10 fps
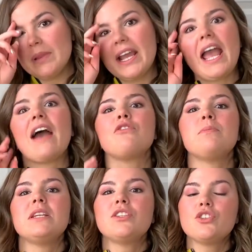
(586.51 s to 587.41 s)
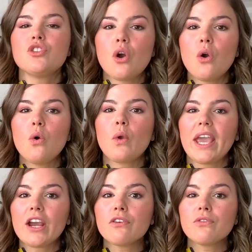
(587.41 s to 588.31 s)
Like I have to be so
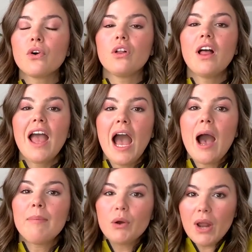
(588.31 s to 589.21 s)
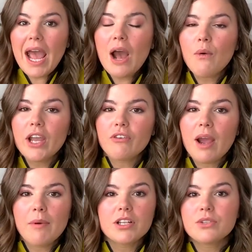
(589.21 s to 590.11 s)
careful about how I
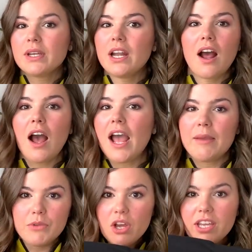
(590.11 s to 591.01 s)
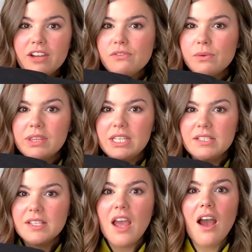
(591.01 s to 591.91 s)
grab onto it. I am not careful with
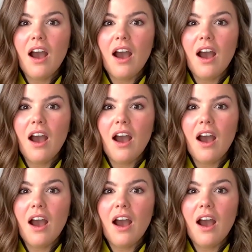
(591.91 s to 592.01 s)
these.